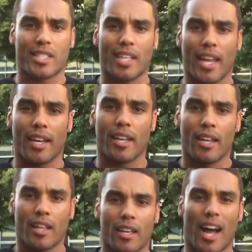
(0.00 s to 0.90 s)
State,
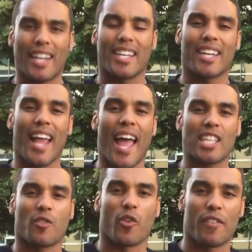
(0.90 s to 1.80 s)
I didn't
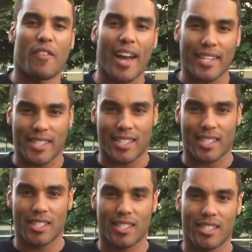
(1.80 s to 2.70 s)
ask for advice.
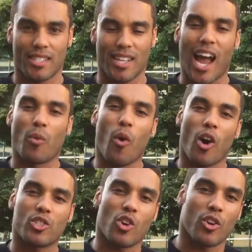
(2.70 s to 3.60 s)
I
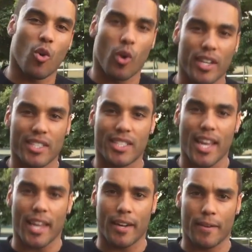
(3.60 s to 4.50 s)
walked on to Oregon
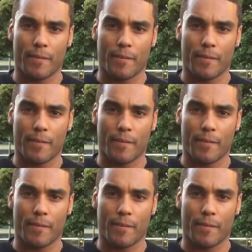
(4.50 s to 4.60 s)
State.